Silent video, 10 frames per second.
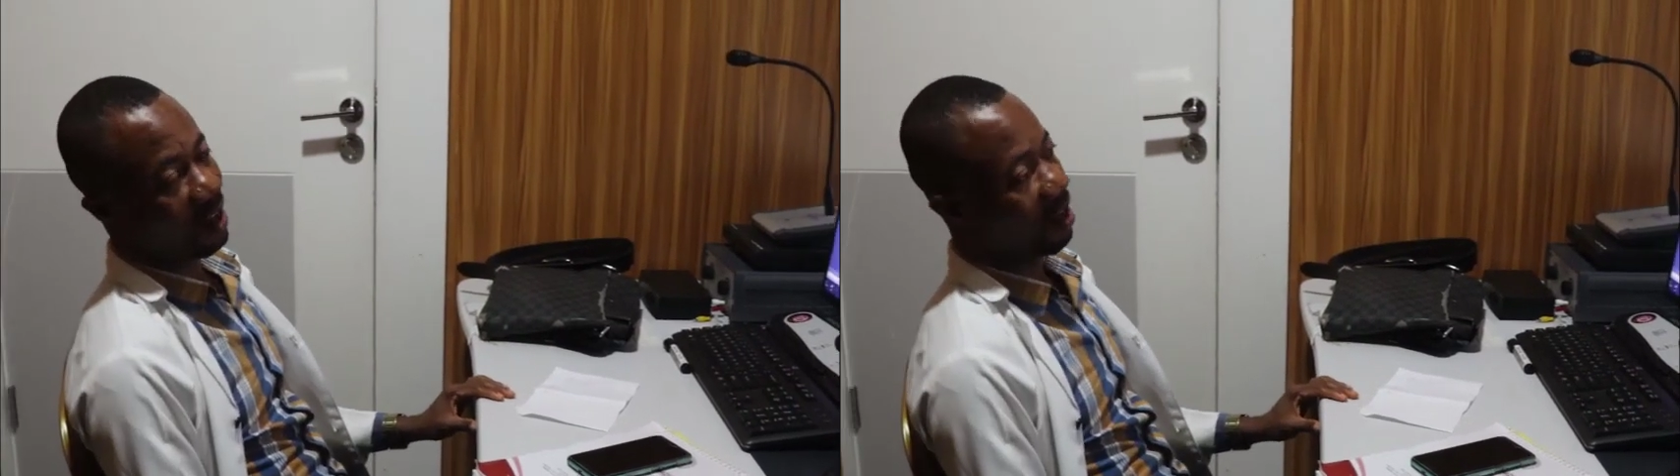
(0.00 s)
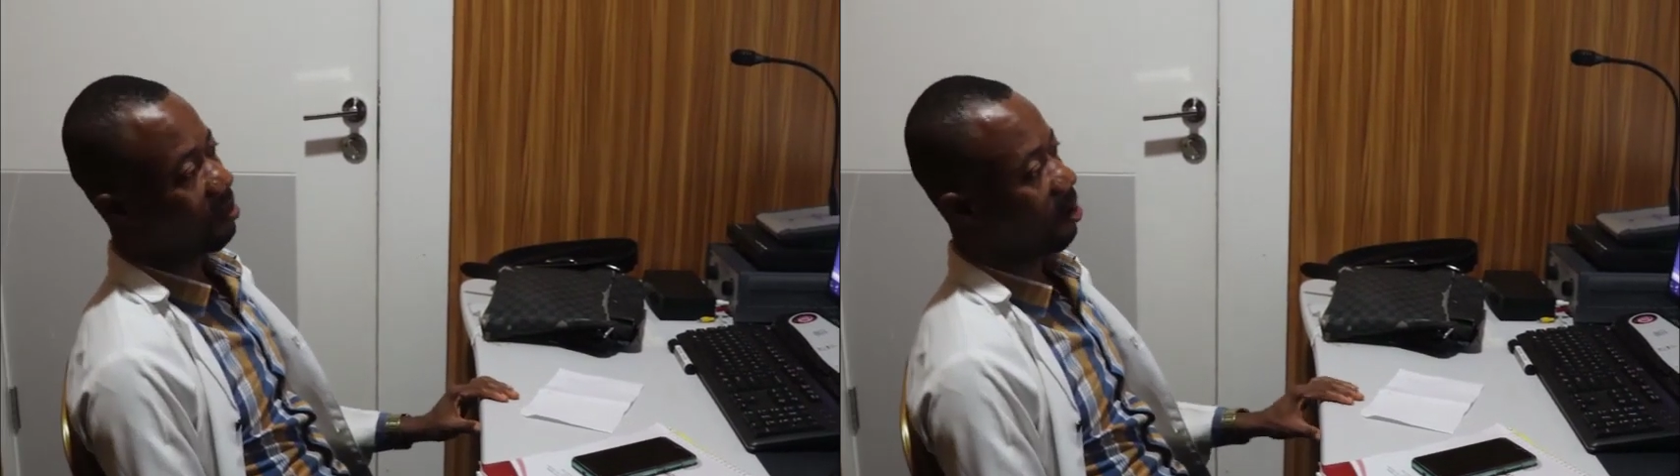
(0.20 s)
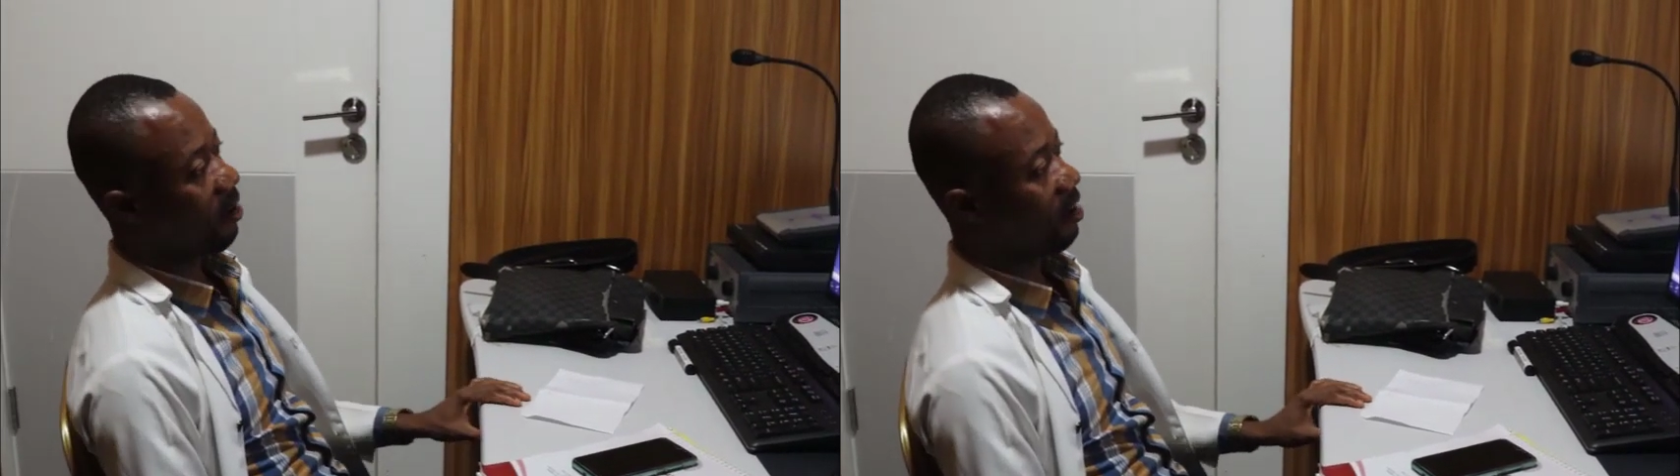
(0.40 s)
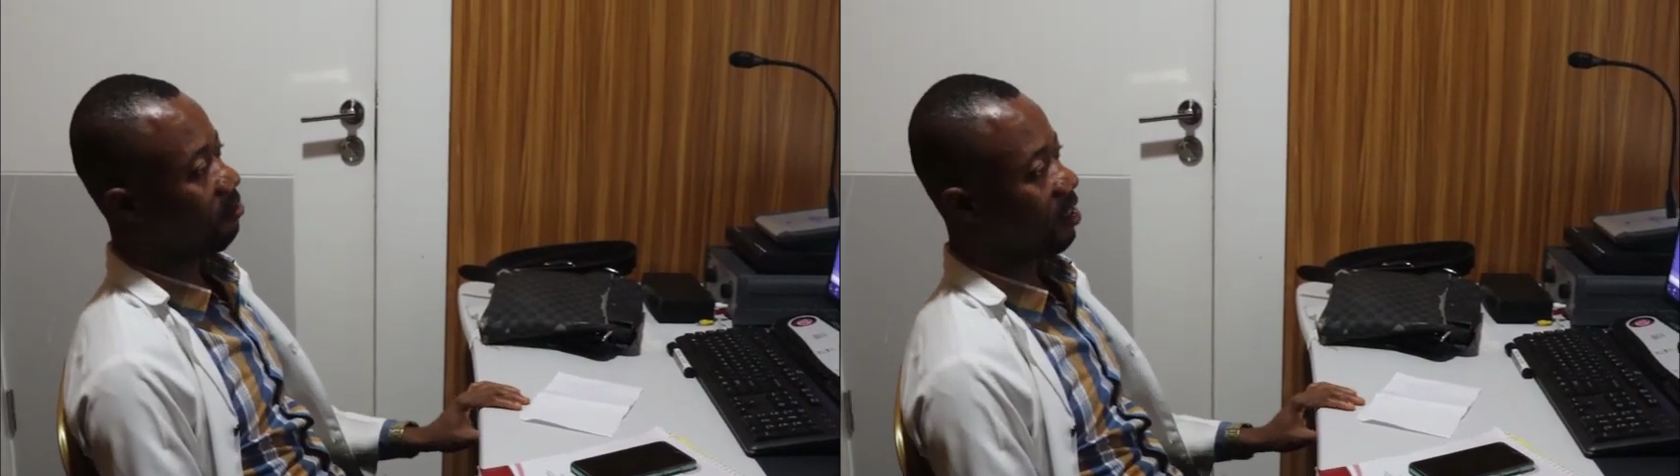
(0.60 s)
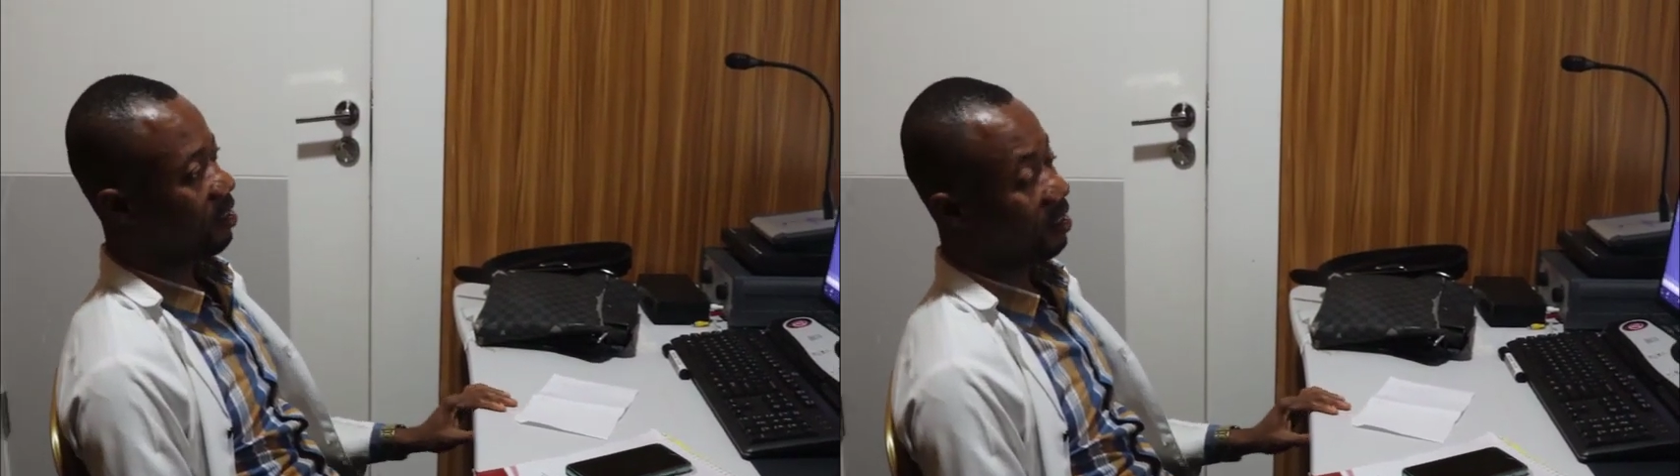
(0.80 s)
MRI
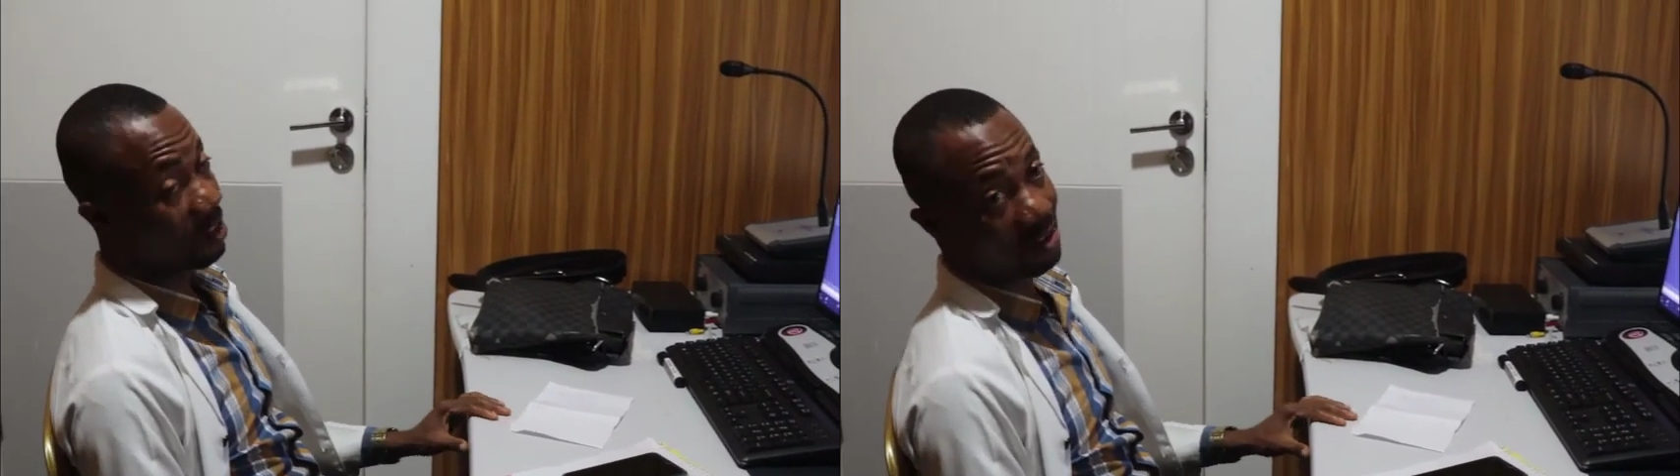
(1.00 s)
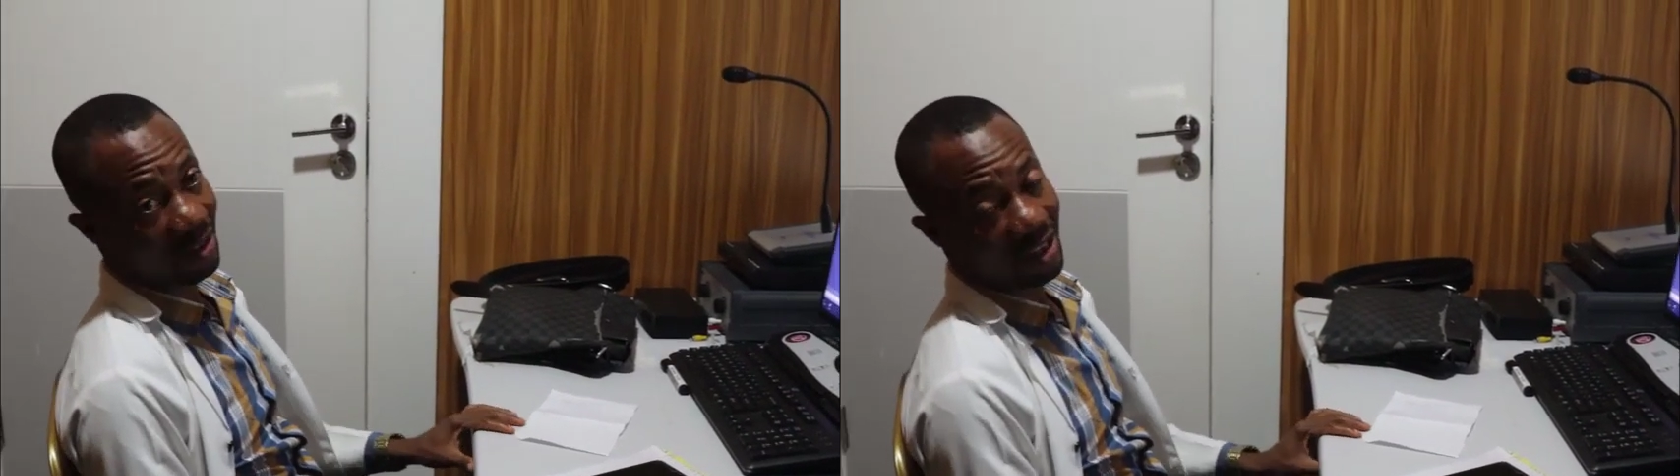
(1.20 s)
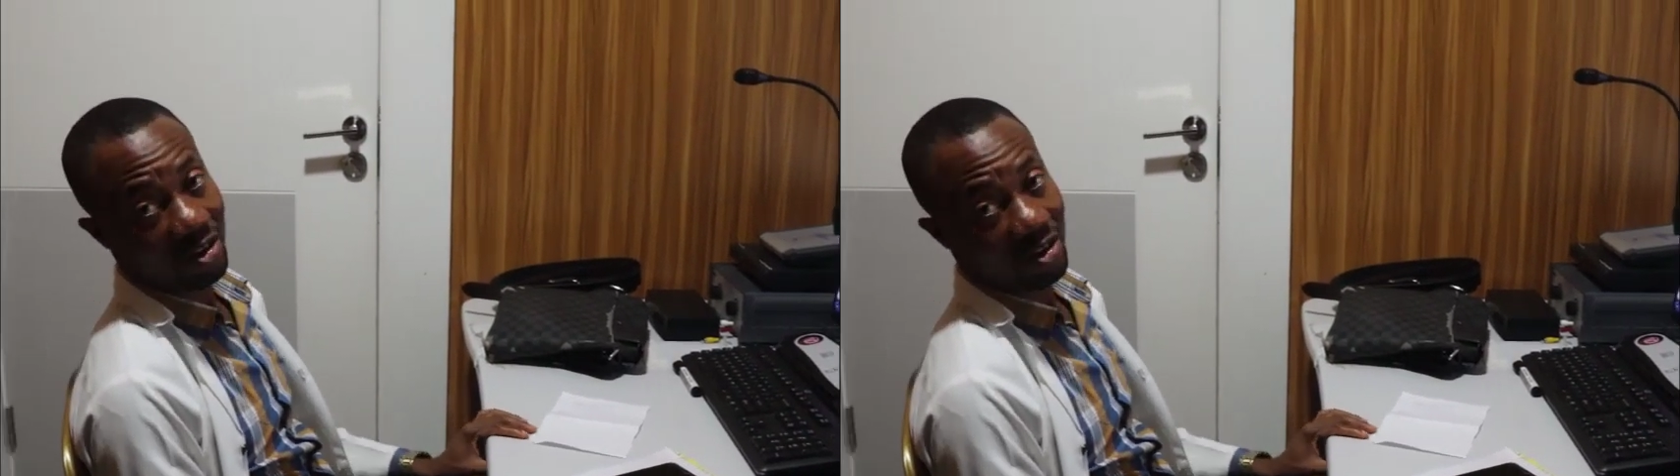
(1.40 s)
investigations.